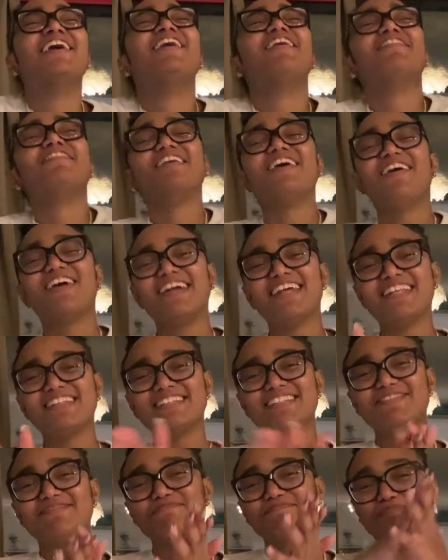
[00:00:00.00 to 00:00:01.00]
we are
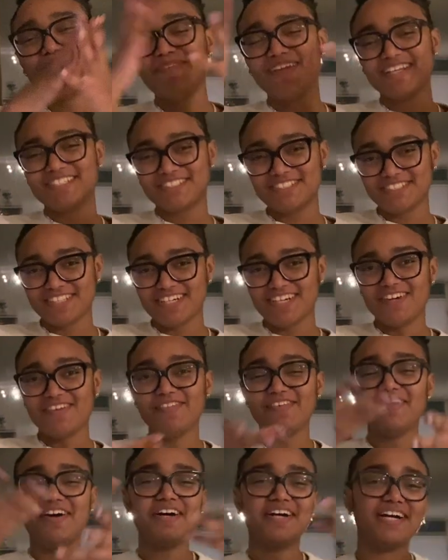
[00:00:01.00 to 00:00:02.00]
in picture,
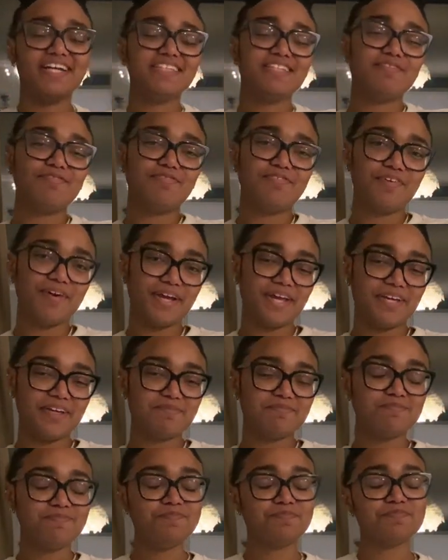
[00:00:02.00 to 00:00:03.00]
we are in the
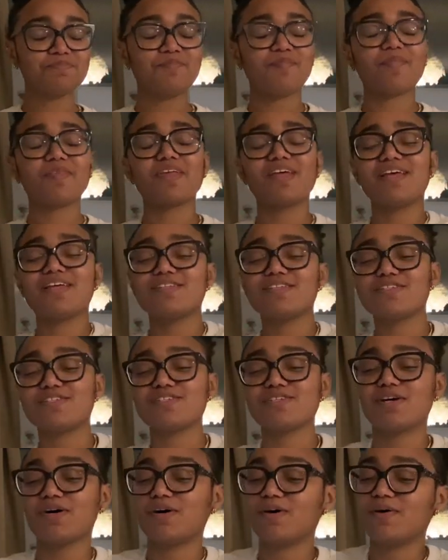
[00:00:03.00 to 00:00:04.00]
frame.
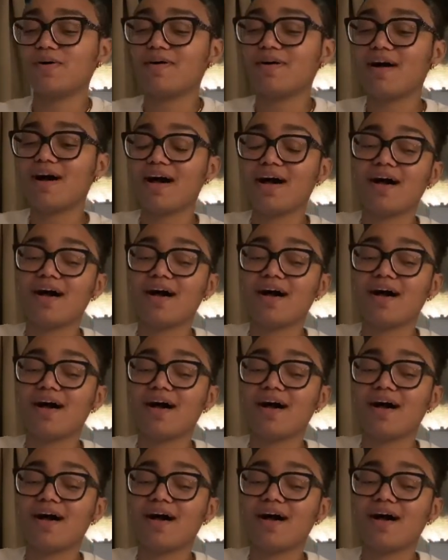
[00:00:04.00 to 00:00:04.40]
So